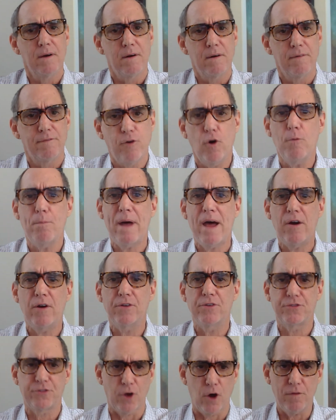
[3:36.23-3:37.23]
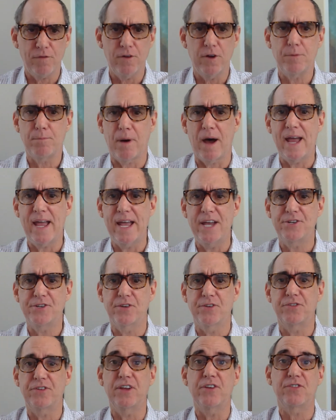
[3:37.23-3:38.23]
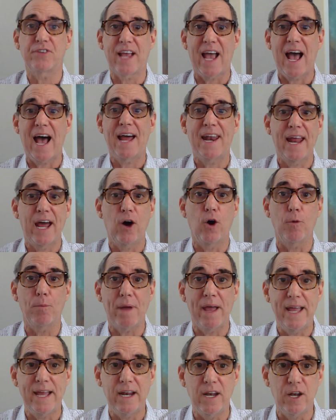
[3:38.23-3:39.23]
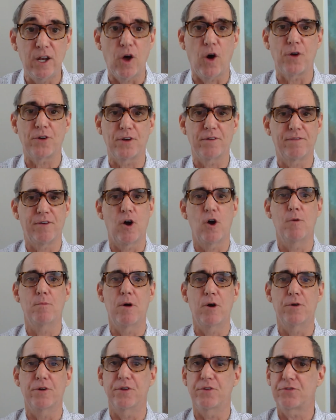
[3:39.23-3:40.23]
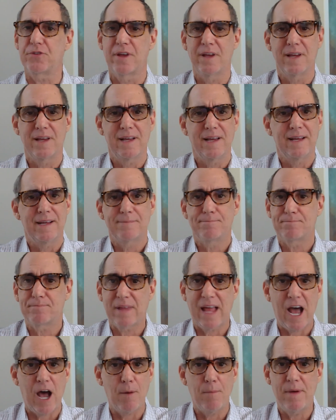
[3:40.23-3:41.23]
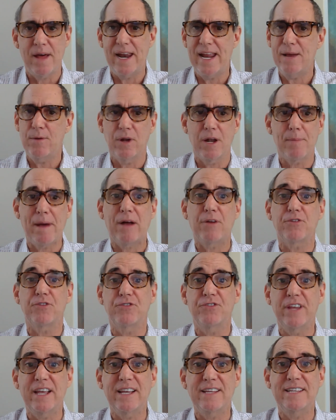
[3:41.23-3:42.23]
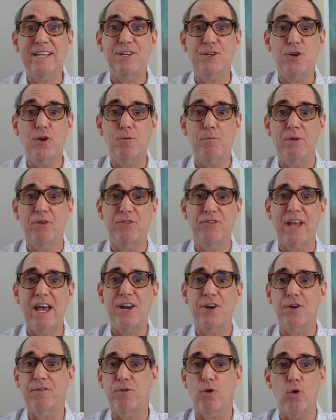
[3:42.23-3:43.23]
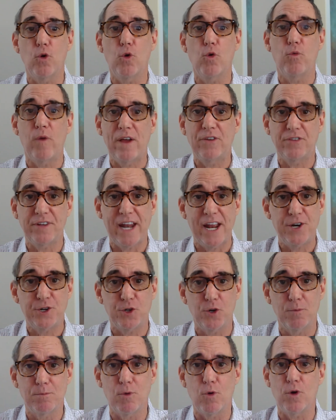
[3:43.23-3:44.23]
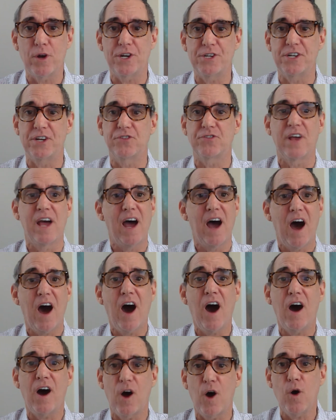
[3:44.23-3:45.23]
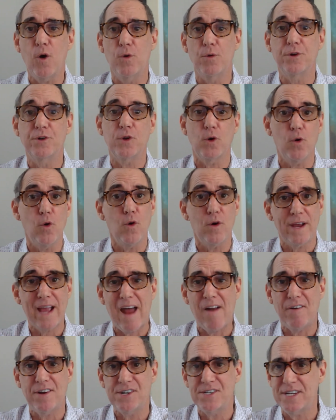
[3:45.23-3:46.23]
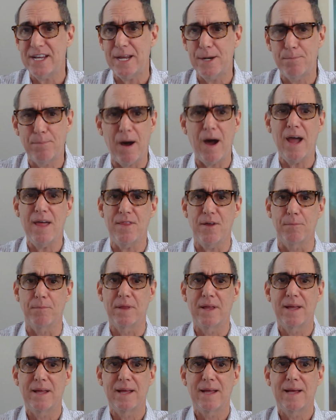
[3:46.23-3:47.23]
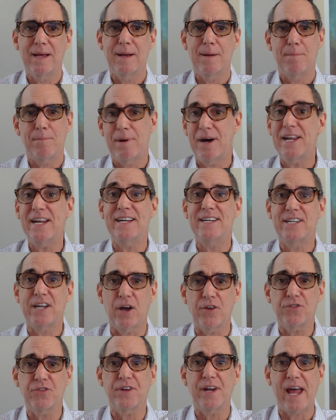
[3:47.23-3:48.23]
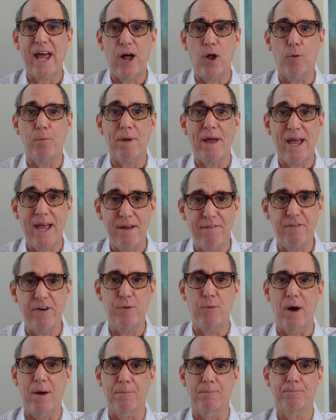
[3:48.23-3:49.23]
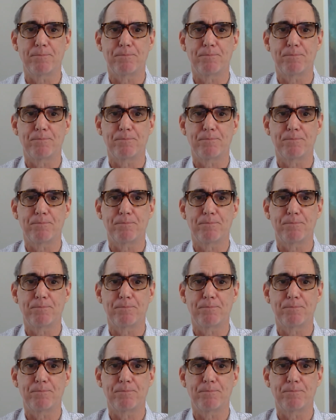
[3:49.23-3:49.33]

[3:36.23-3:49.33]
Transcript: Forbearance offered by agencies can help a lot of homeowners. How many? Well, about 62% of all residential mortgages are owned or guaranteed by them, but it doesn't help everyone.